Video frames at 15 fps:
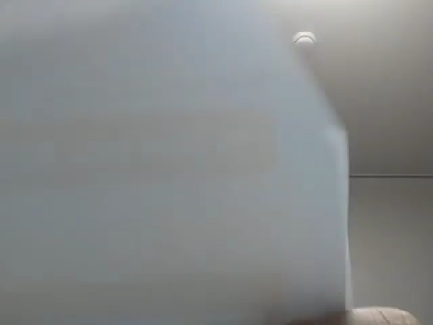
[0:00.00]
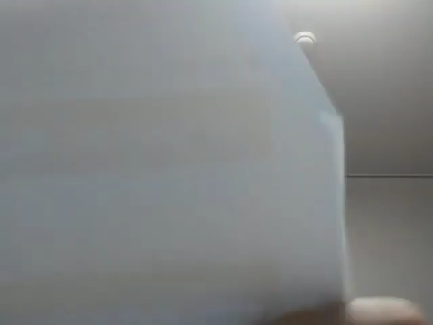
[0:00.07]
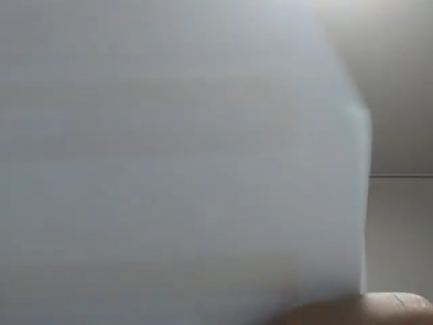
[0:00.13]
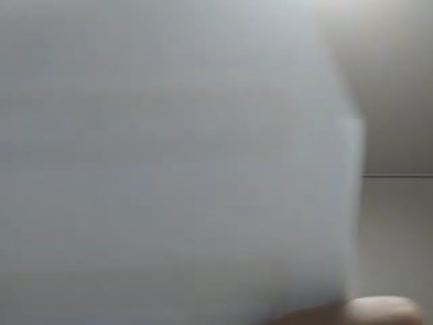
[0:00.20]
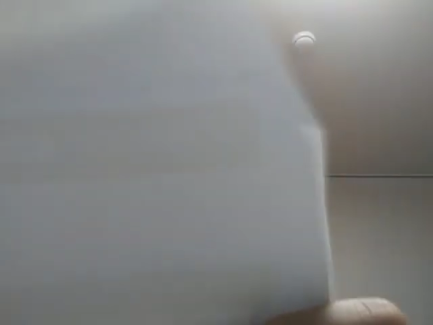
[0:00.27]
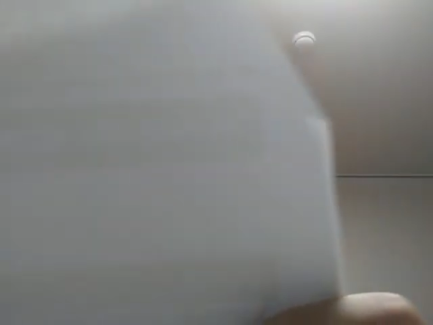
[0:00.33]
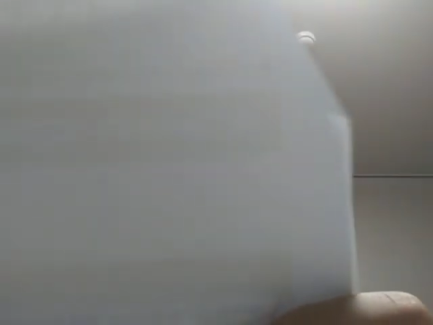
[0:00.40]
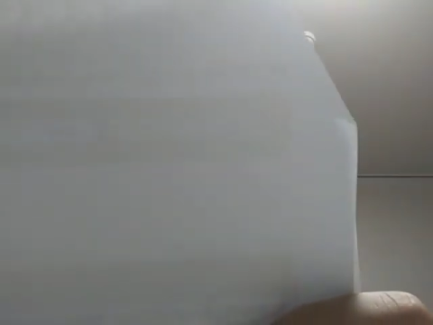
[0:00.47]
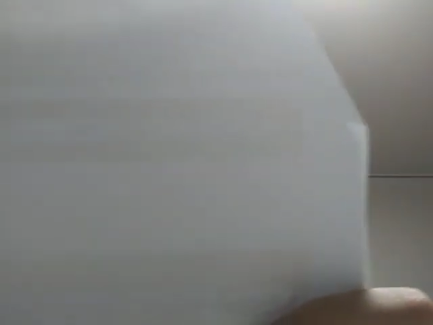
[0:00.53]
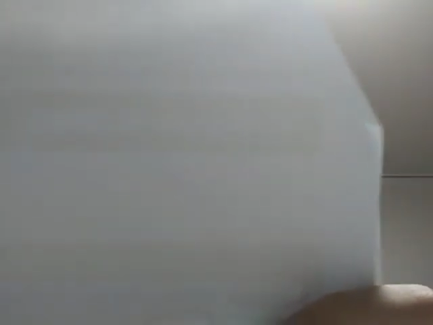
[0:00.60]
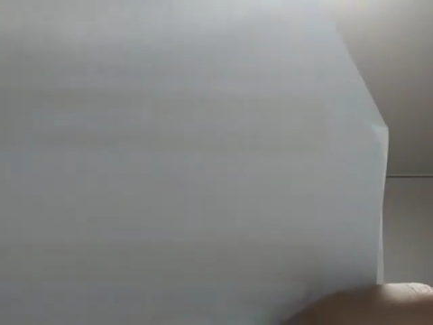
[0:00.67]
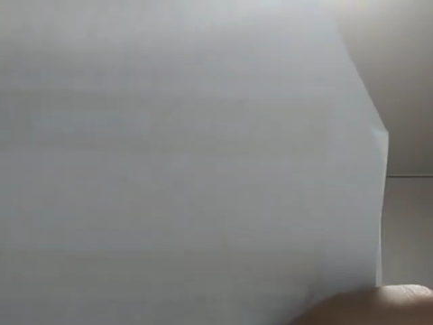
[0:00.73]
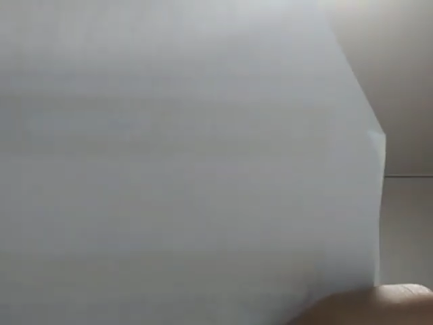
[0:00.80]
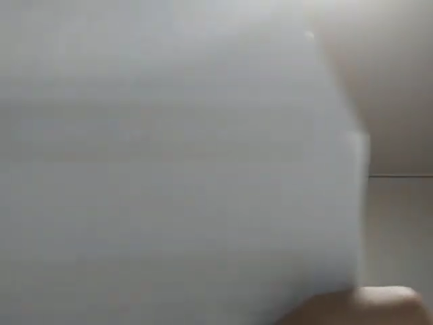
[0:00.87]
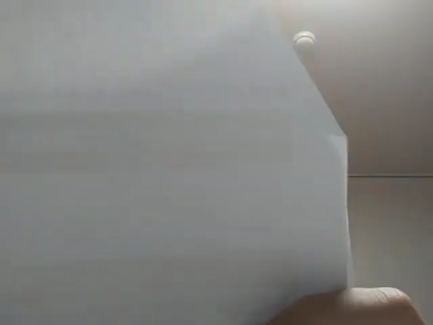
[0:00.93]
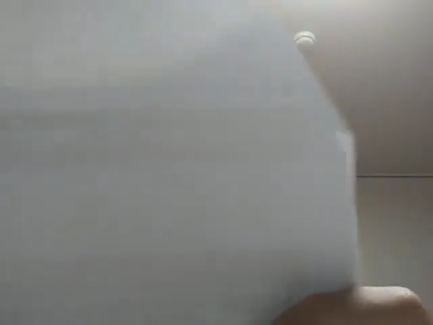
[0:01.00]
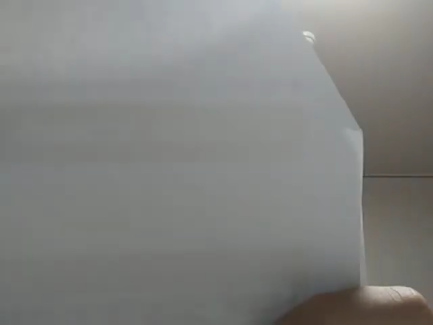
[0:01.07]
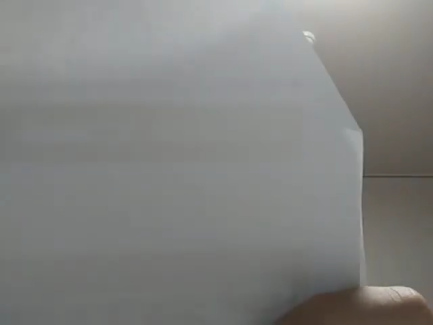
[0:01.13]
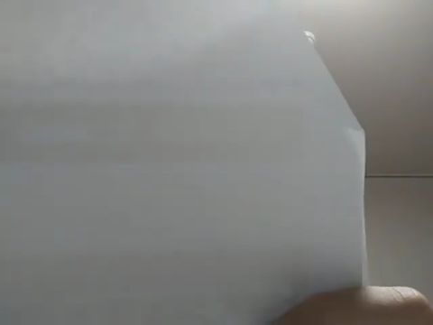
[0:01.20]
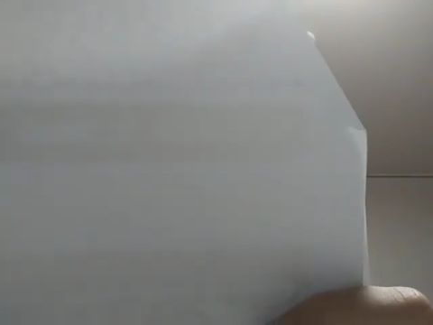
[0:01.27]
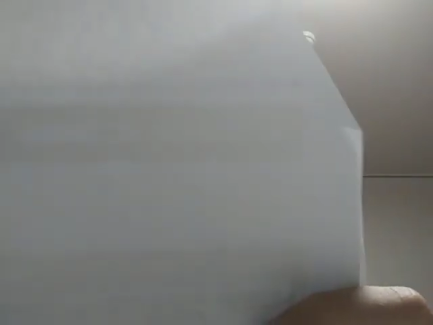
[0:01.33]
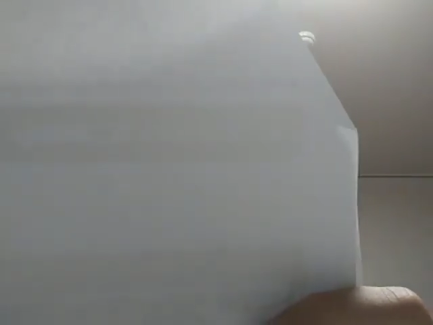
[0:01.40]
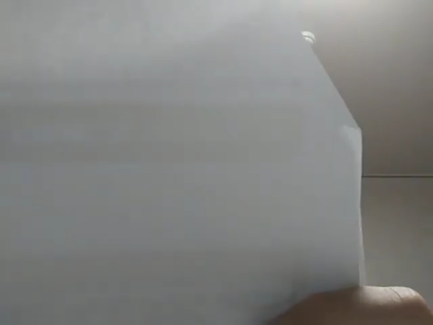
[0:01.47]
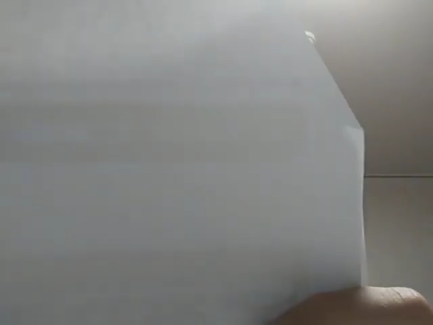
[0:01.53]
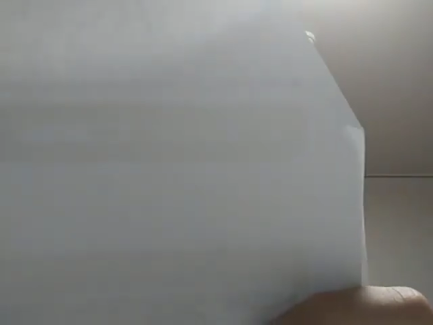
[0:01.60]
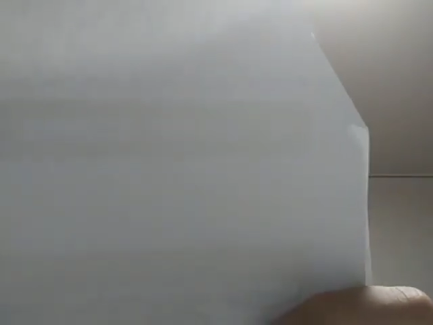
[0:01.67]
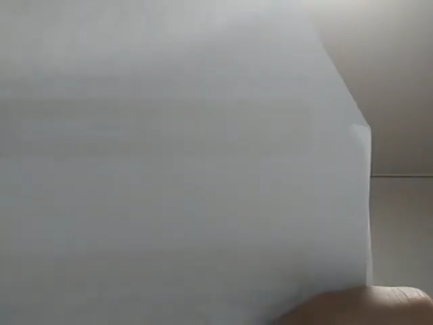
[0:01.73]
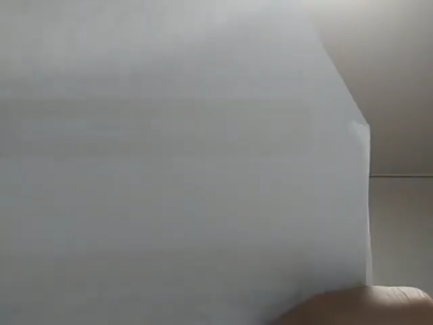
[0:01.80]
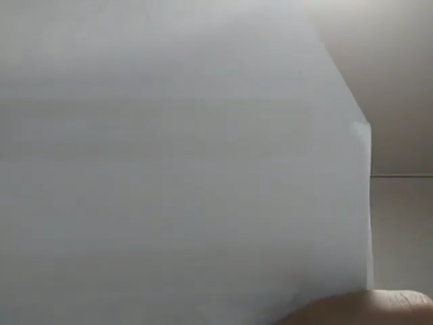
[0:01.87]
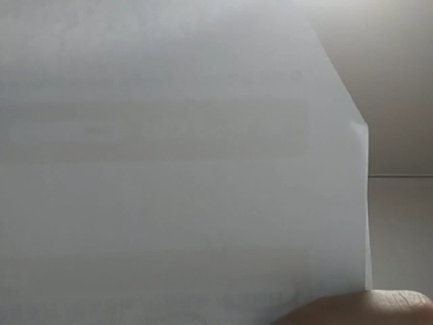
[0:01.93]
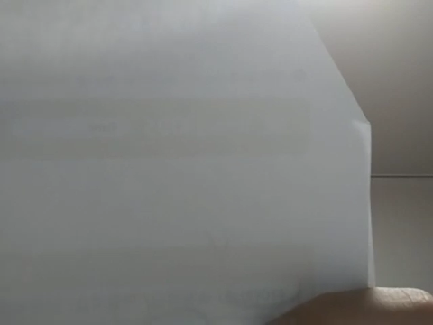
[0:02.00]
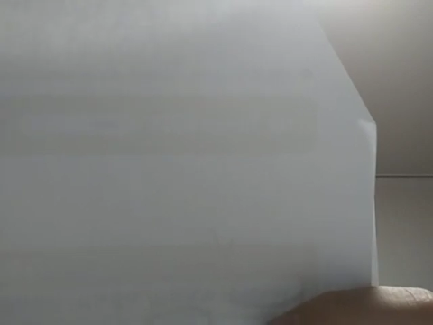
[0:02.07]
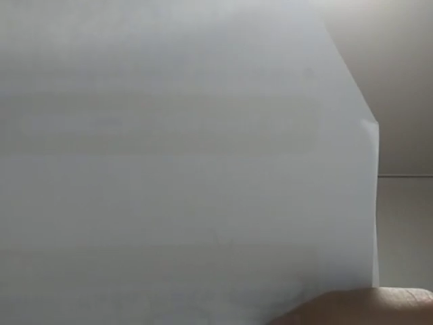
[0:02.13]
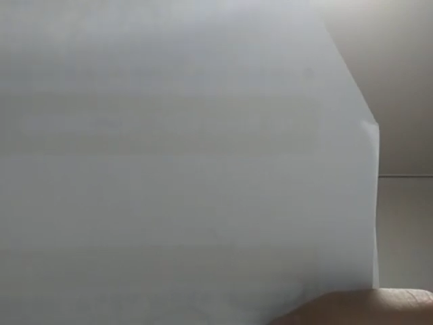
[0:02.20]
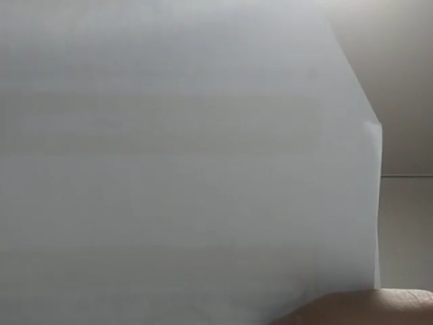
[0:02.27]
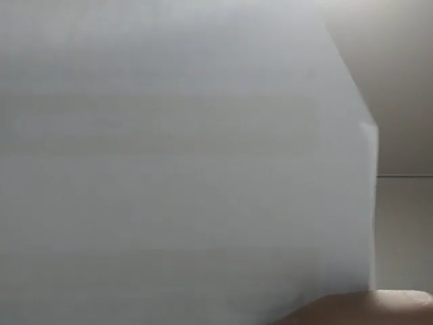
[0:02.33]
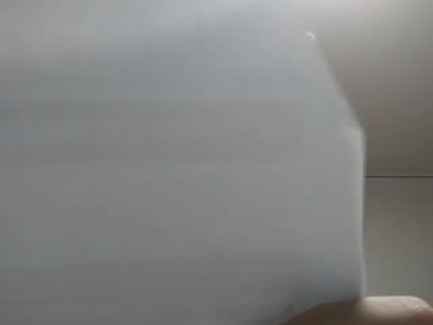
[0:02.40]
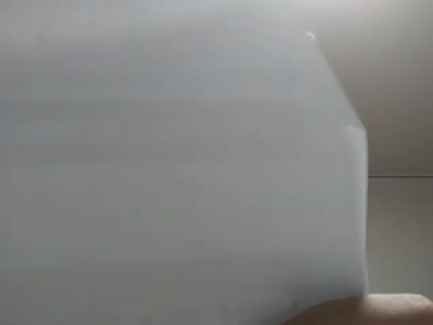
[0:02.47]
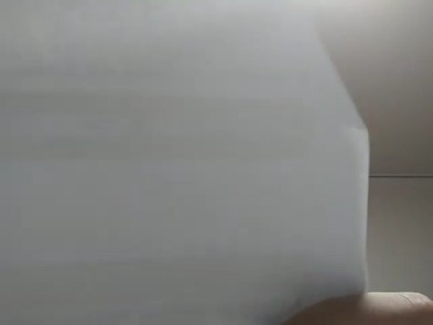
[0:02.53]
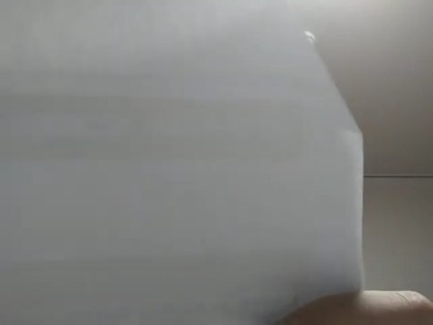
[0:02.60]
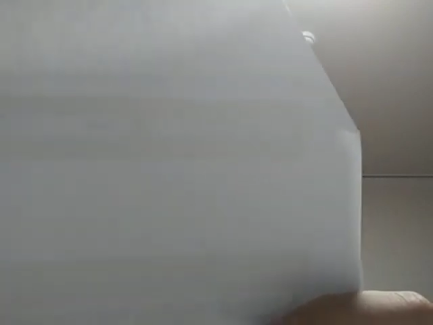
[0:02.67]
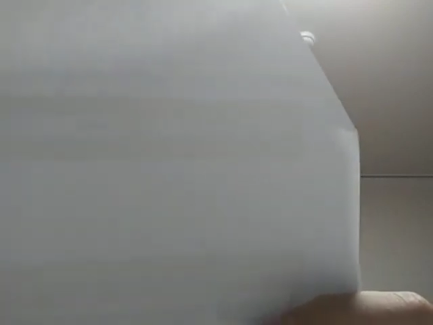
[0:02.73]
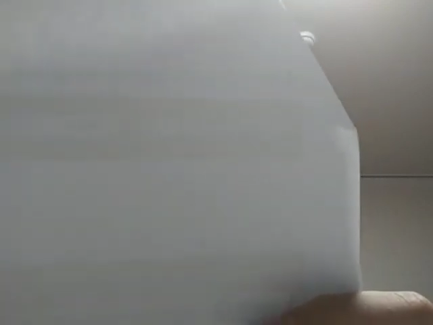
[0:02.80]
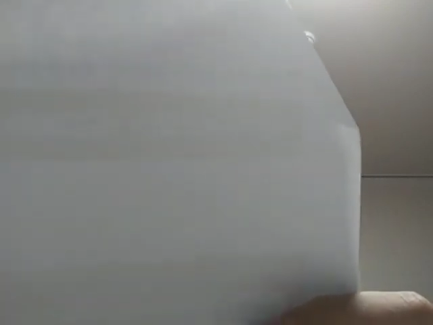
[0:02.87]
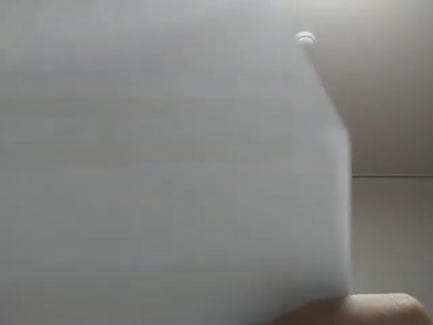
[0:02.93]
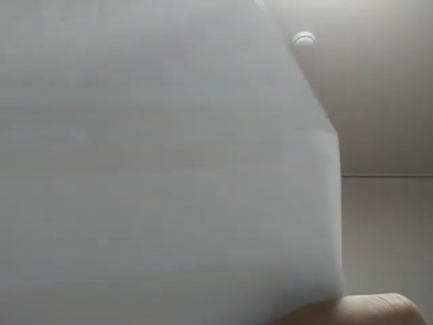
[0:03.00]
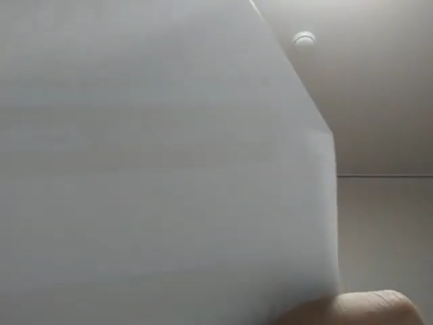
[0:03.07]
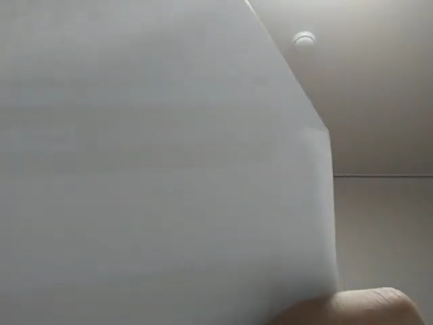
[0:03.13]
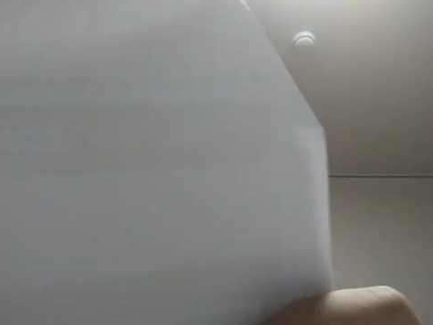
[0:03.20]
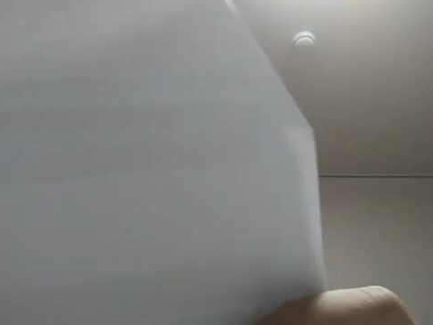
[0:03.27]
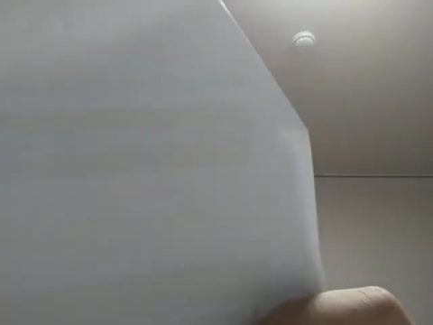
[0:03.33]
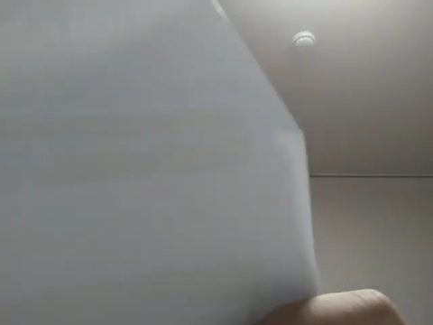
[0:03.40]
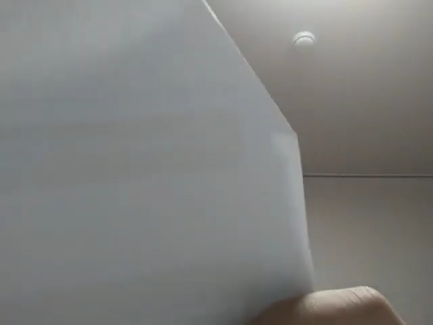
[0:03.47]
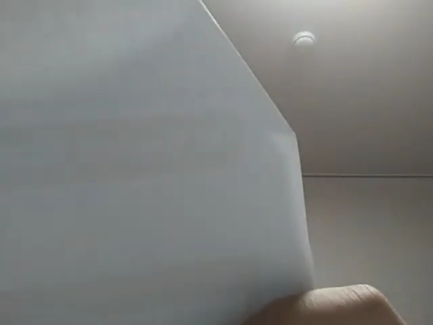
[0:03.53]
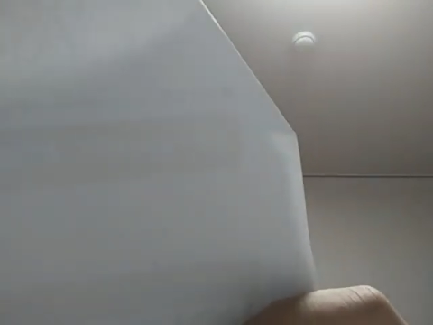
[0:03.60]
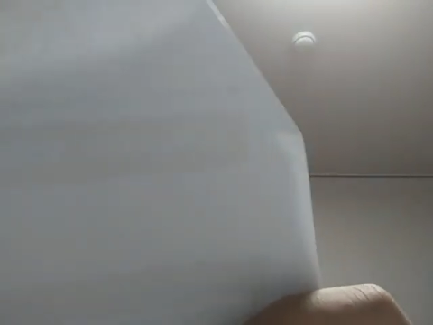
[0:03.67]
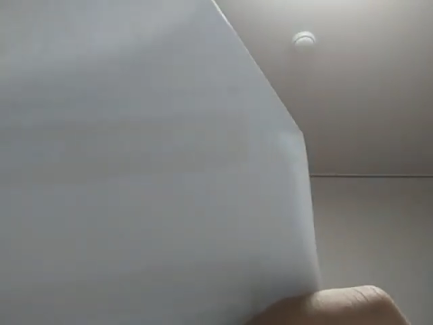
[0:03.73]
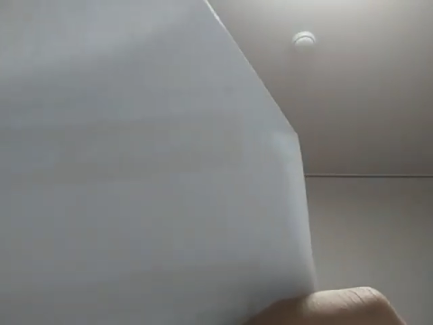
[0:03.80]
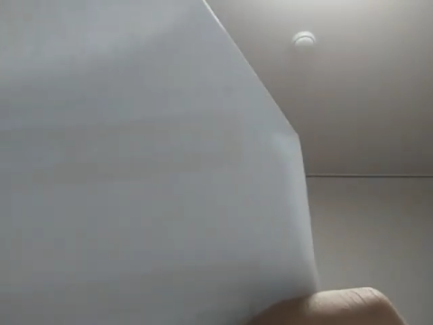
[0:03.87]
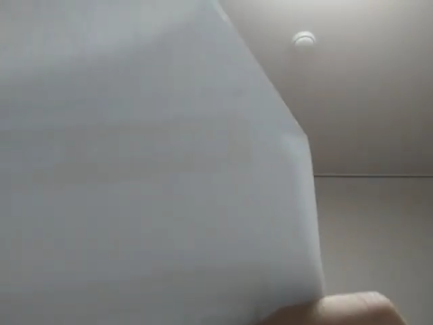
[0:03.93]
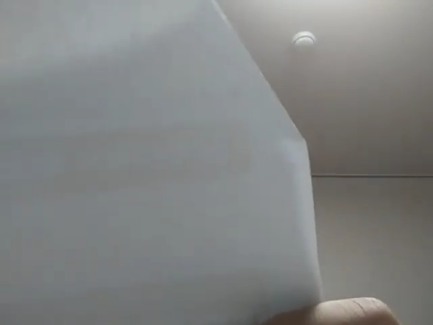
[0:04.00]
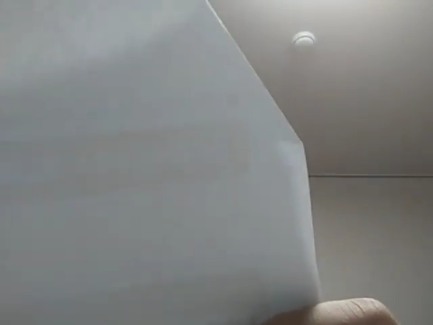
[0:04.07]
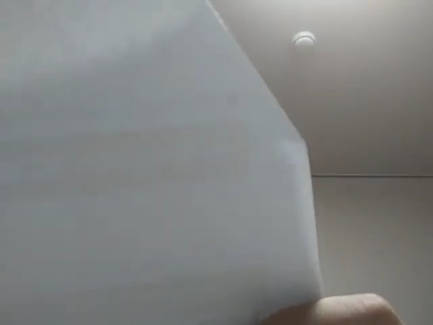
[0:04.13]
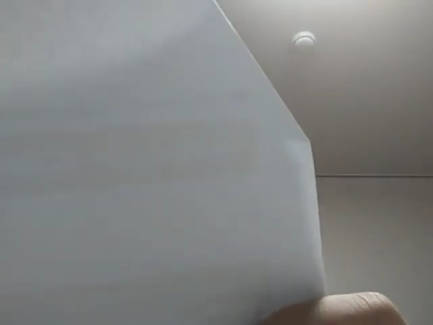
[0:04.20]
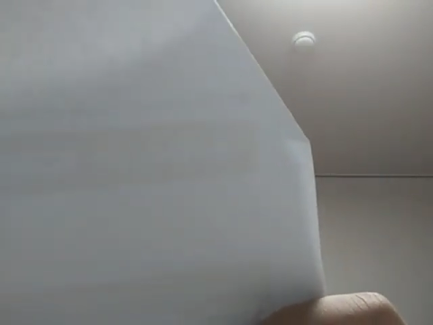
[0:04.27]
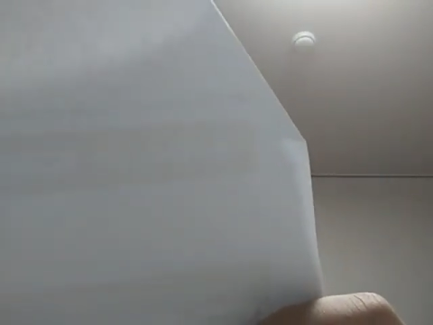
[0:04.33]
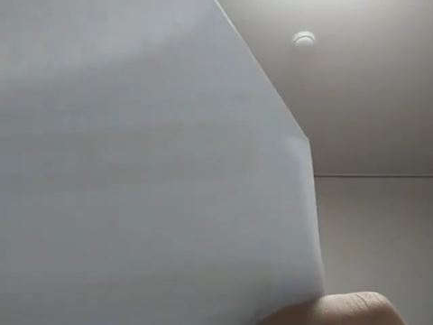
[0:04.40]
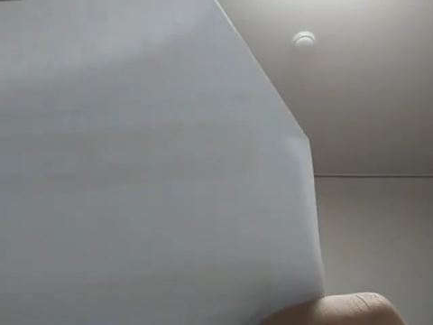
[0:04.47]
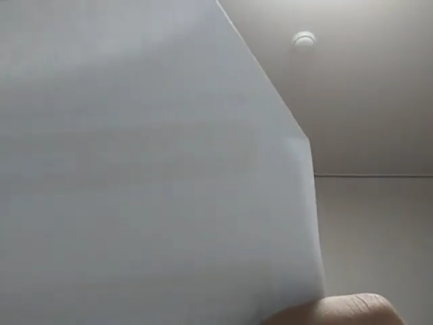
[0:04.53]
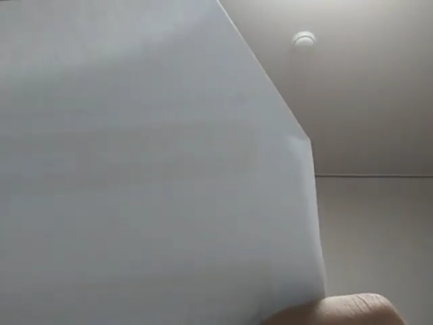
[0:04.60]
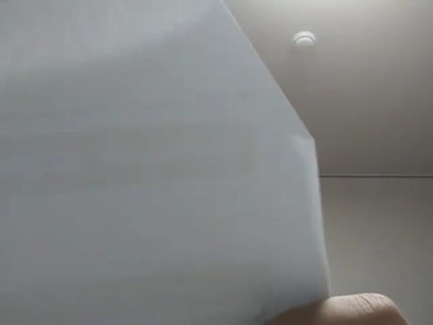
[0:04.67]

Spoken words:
(no speaker visible)